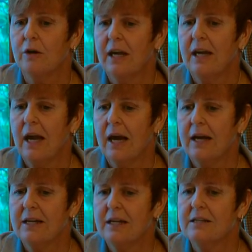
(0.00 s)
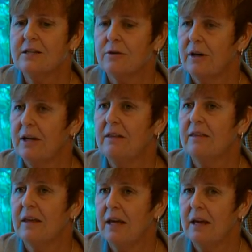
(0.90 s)
looking at, is there
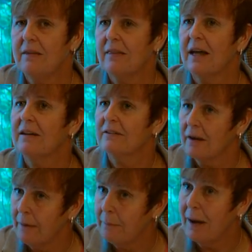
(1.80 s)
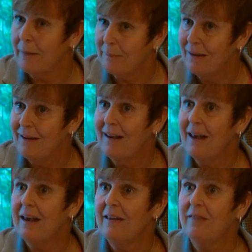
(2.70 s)
anything that has come up
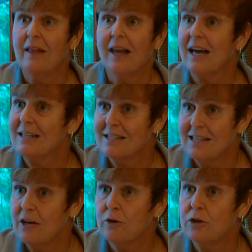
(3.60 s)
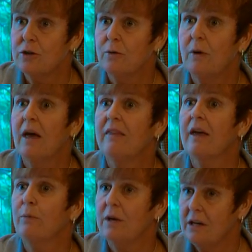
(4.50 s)
in the last day or two
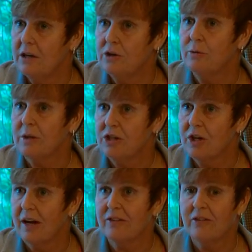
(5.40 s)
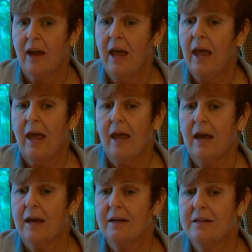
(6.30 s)
that we need to adjust,
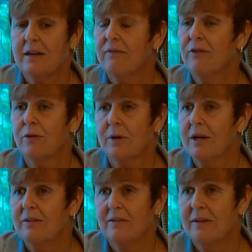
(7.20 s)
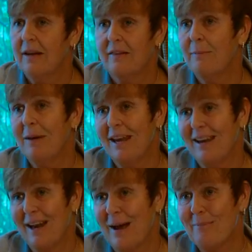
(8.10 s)
and if there is, they
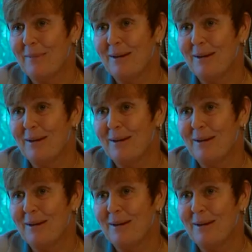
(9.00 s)
make it